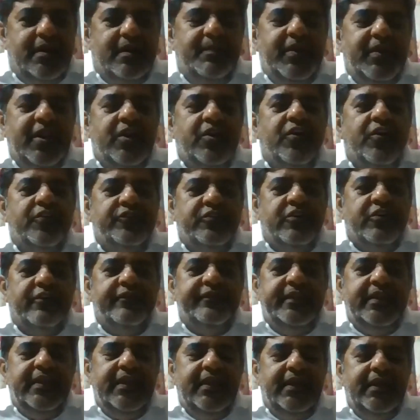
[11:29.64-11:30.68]
because
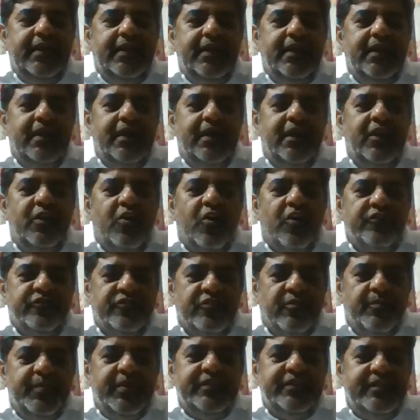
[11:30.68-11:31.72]
of the
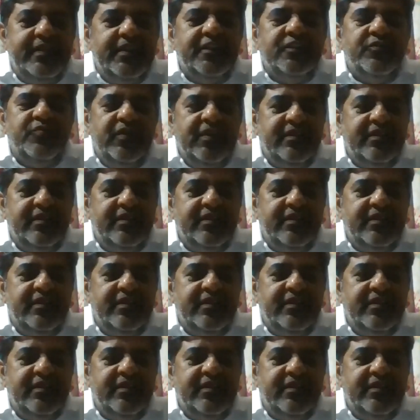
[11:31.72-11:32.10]
loss of business,